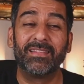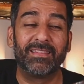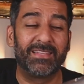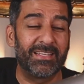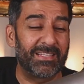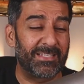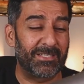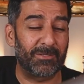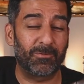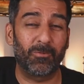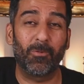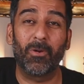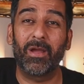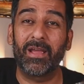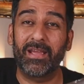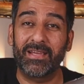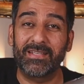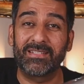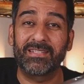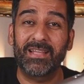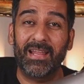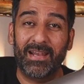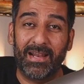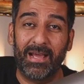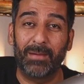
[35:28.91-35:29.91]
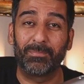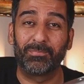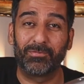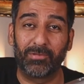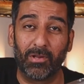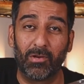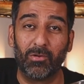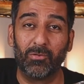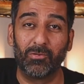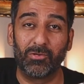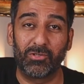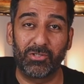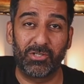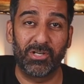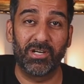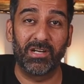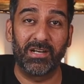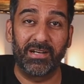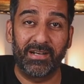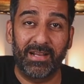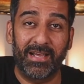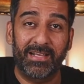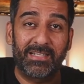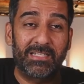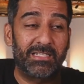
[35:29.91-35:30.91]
this weighs an absolute ton,